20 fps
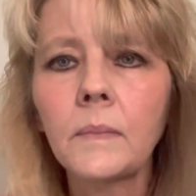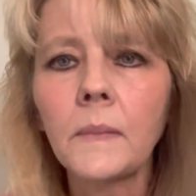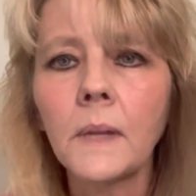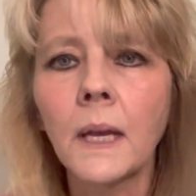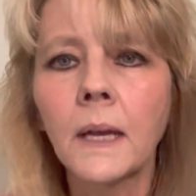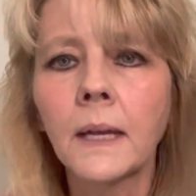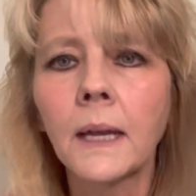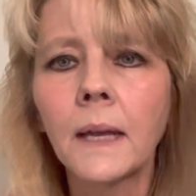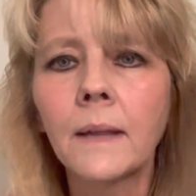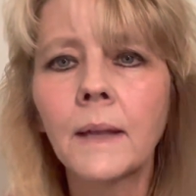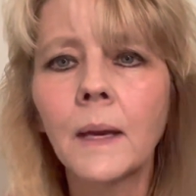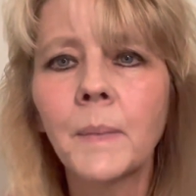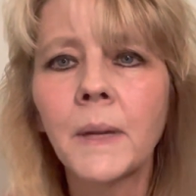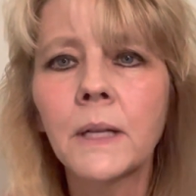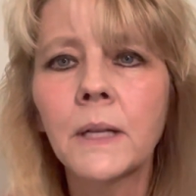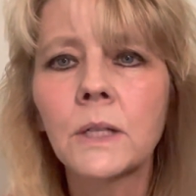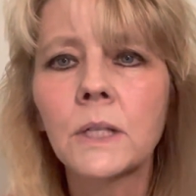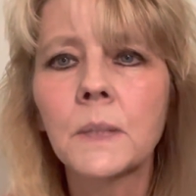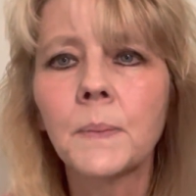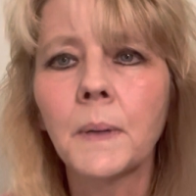Again, that may
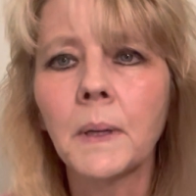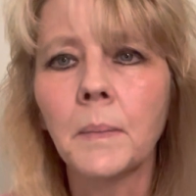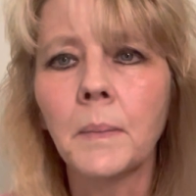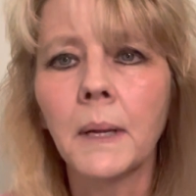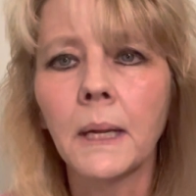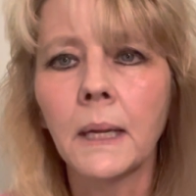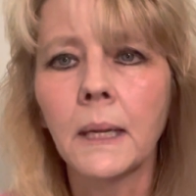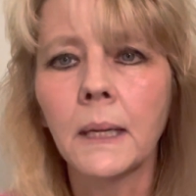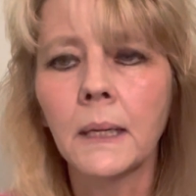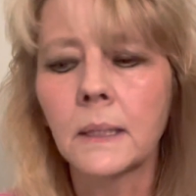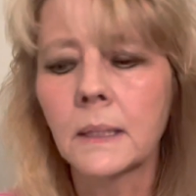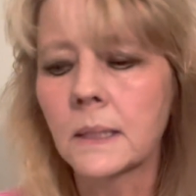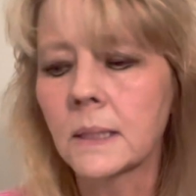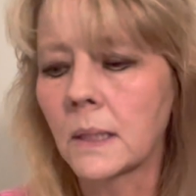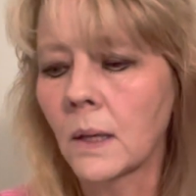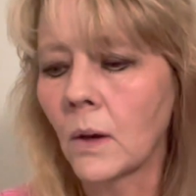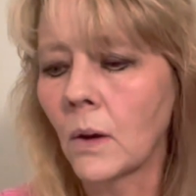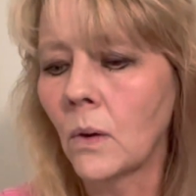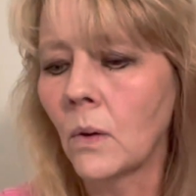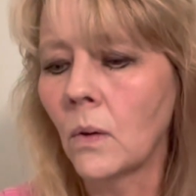just be me.
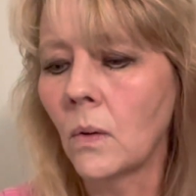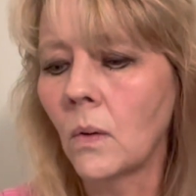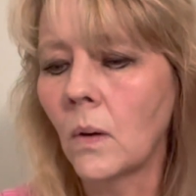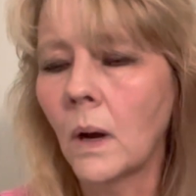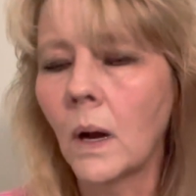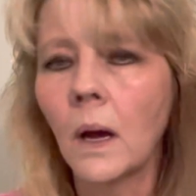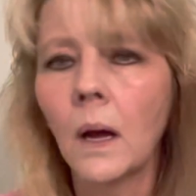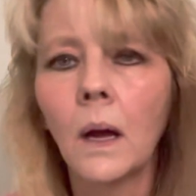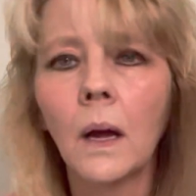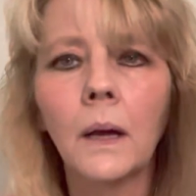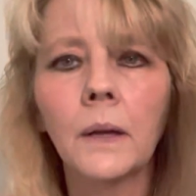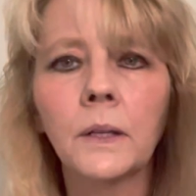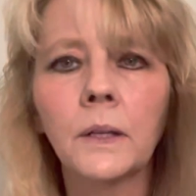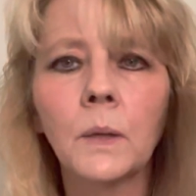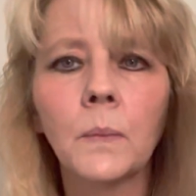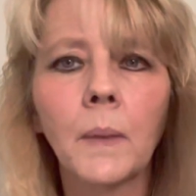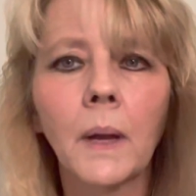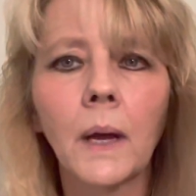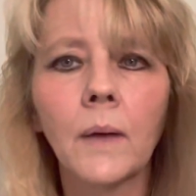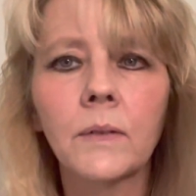So you
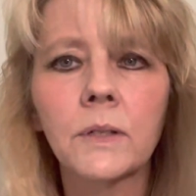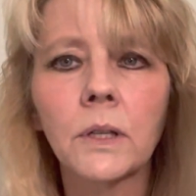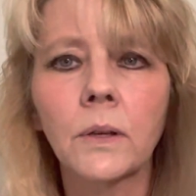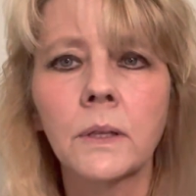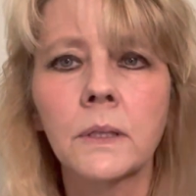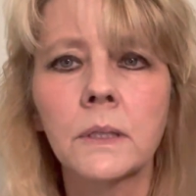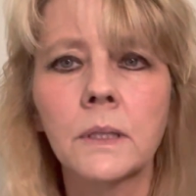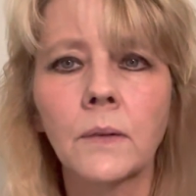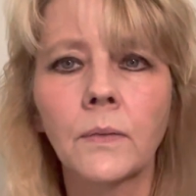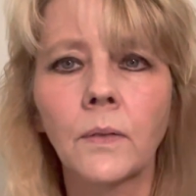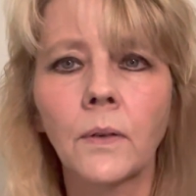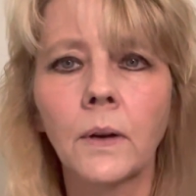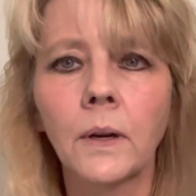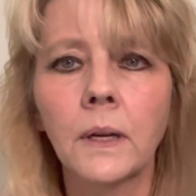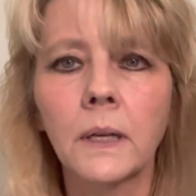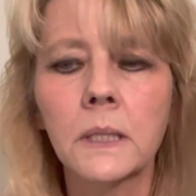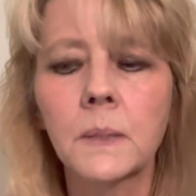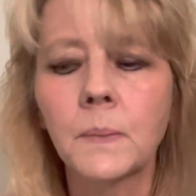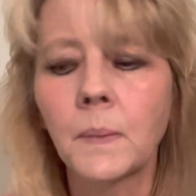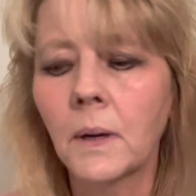may have a totally different
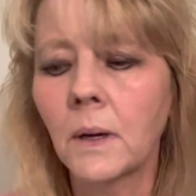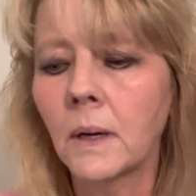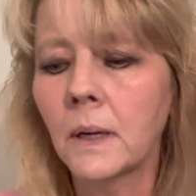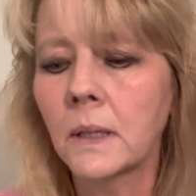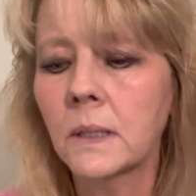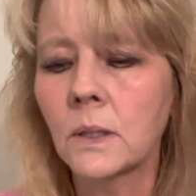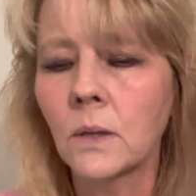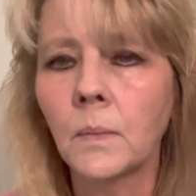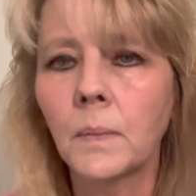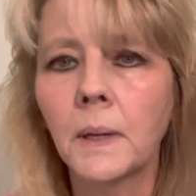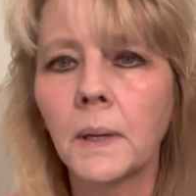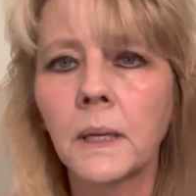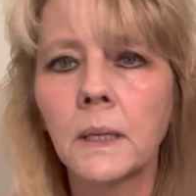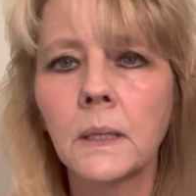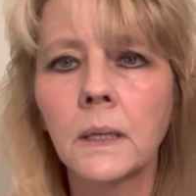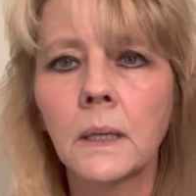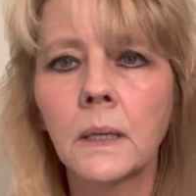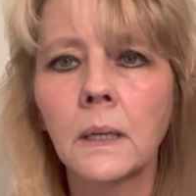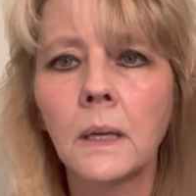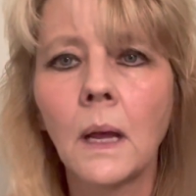experience or
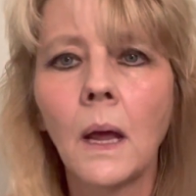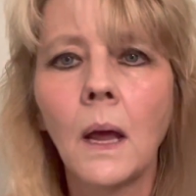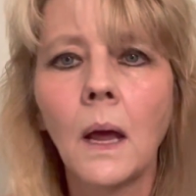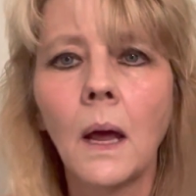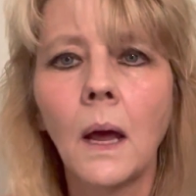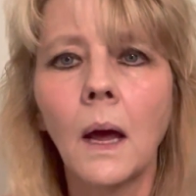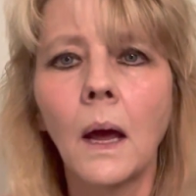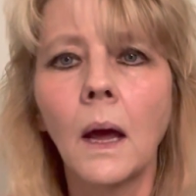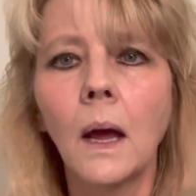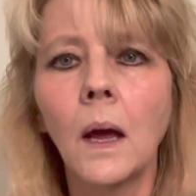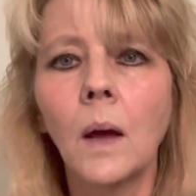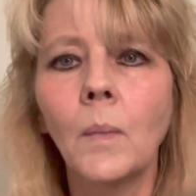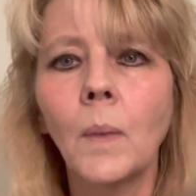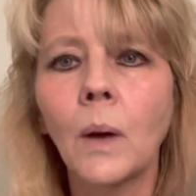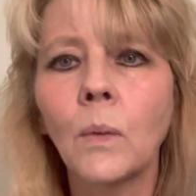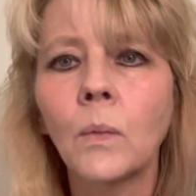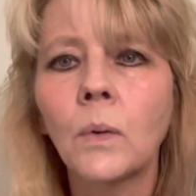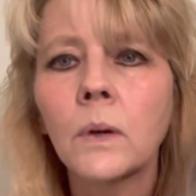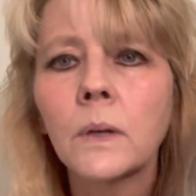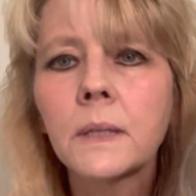opinion. I
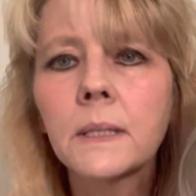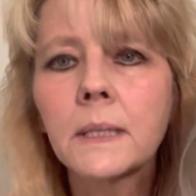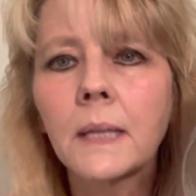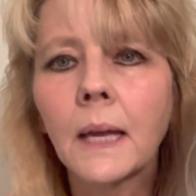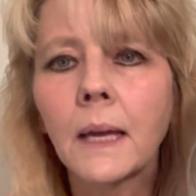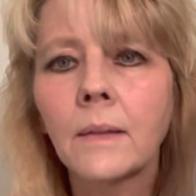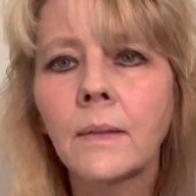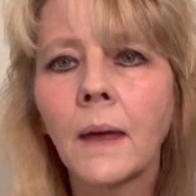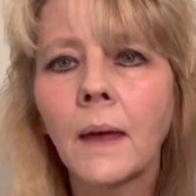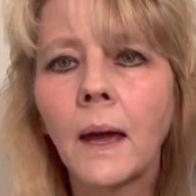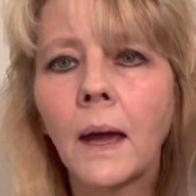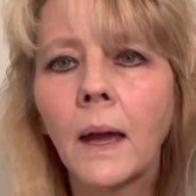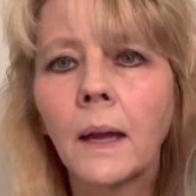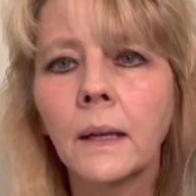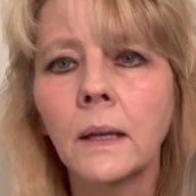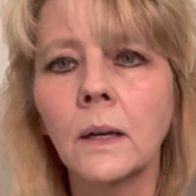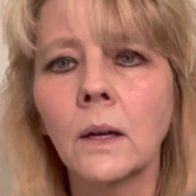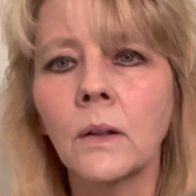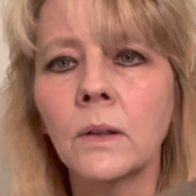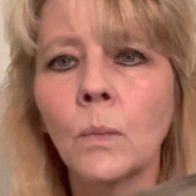will say that,
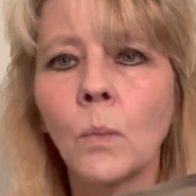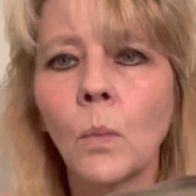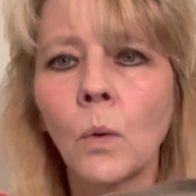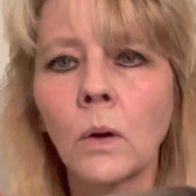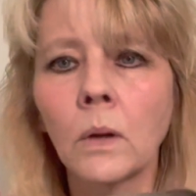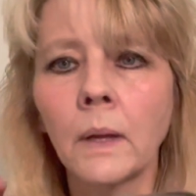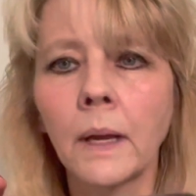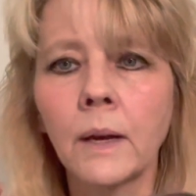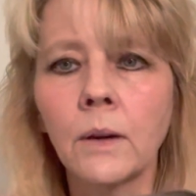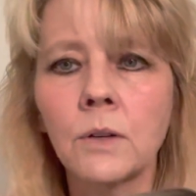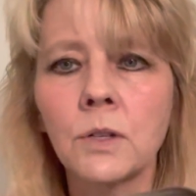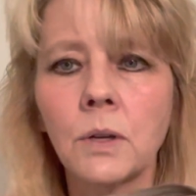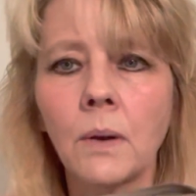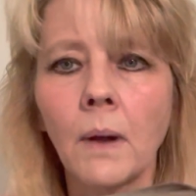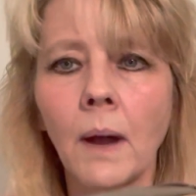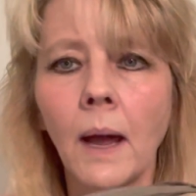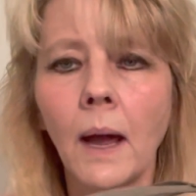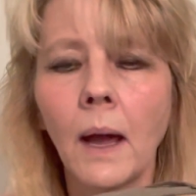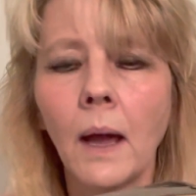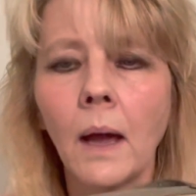the more layers you
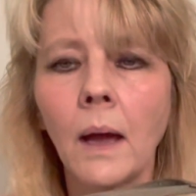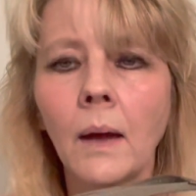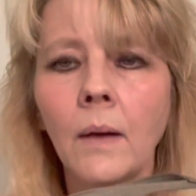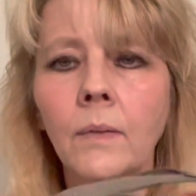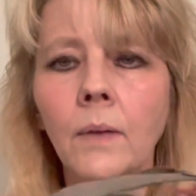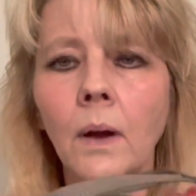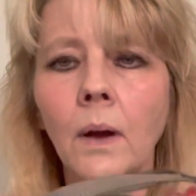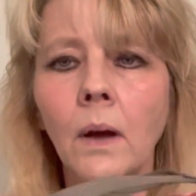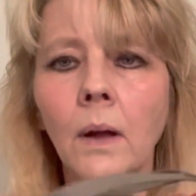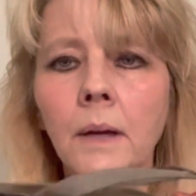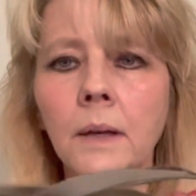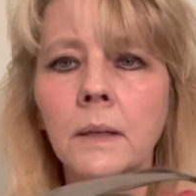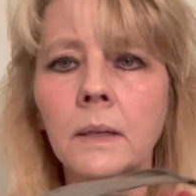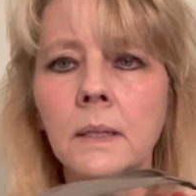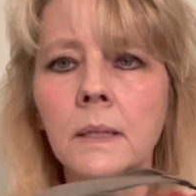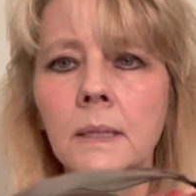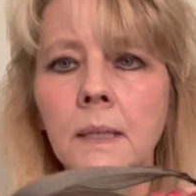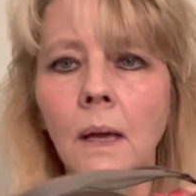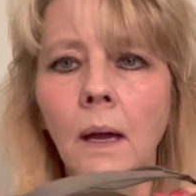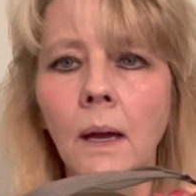have on
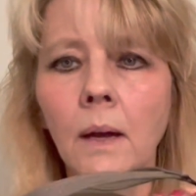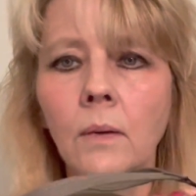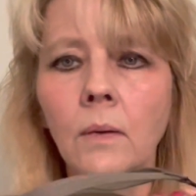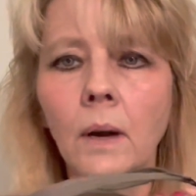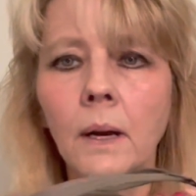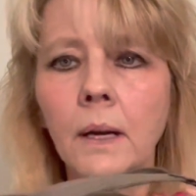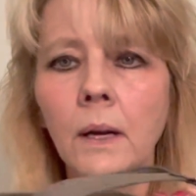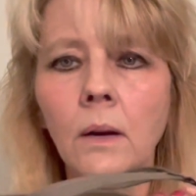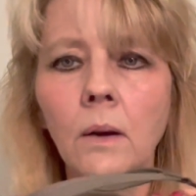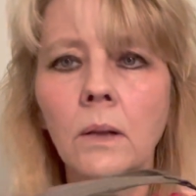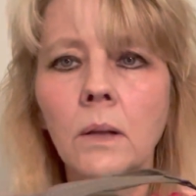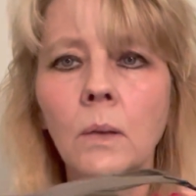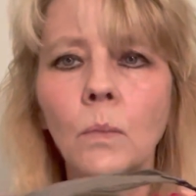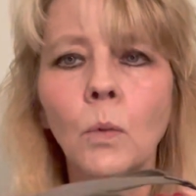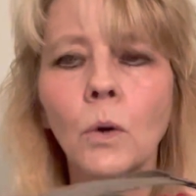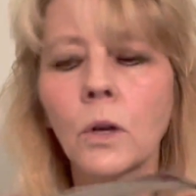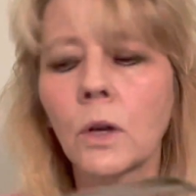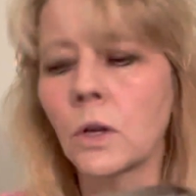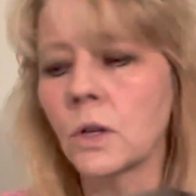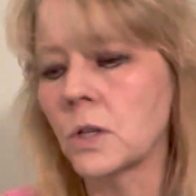this side right here, the
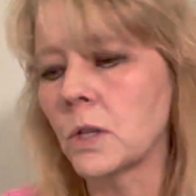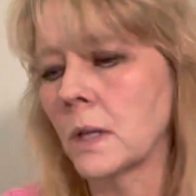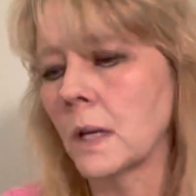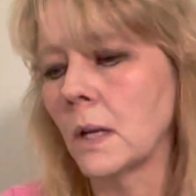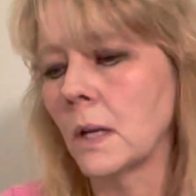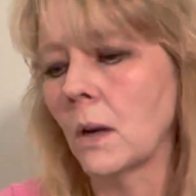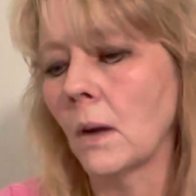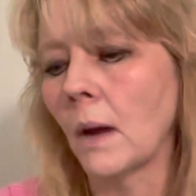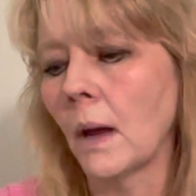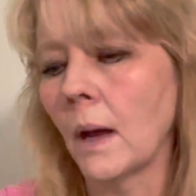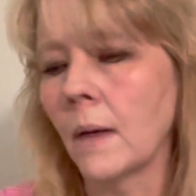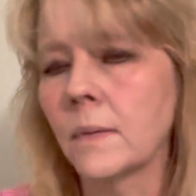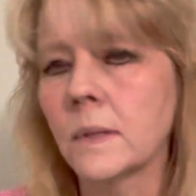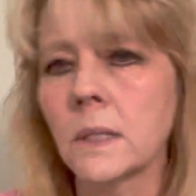more cushioning you have.